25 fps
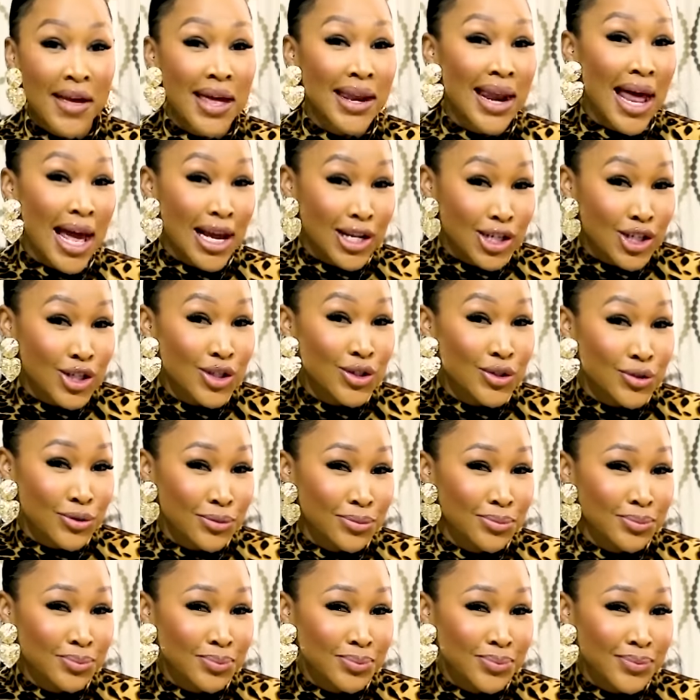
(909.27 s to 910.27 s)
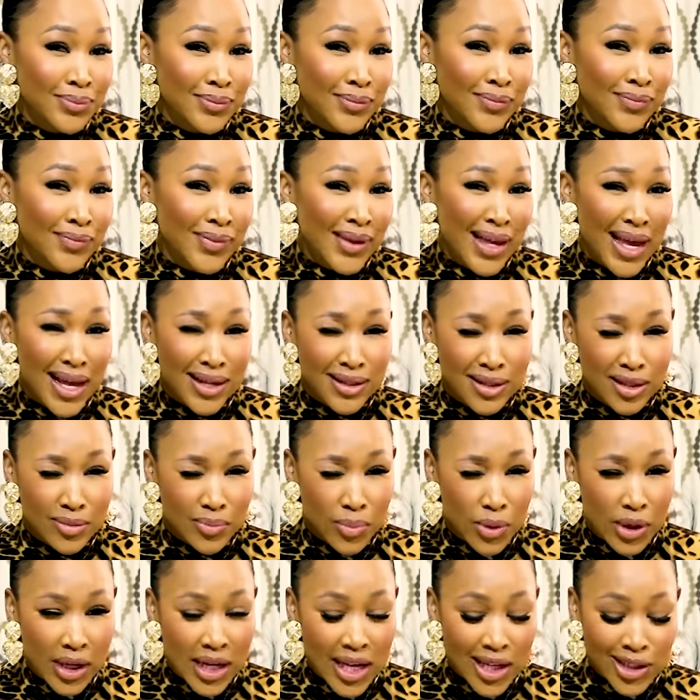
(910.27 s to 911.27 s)
and I do, it's
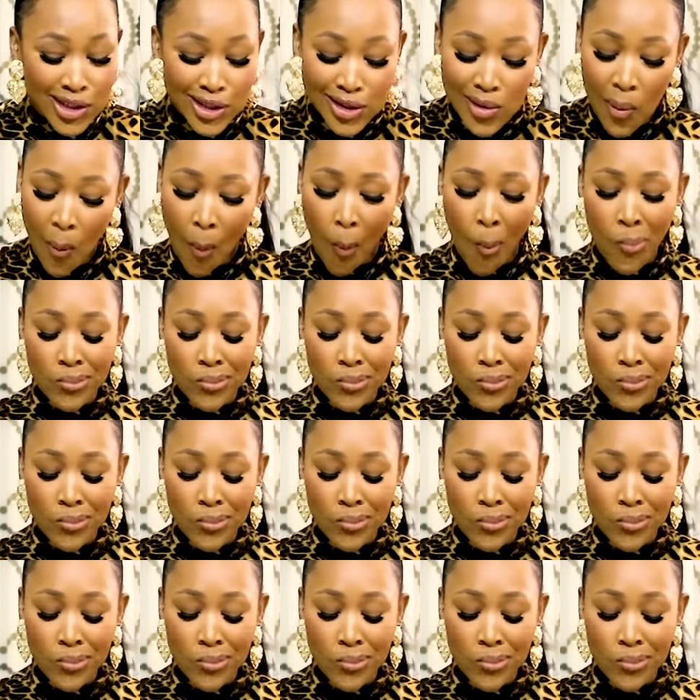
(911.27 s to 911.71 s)
brilliant.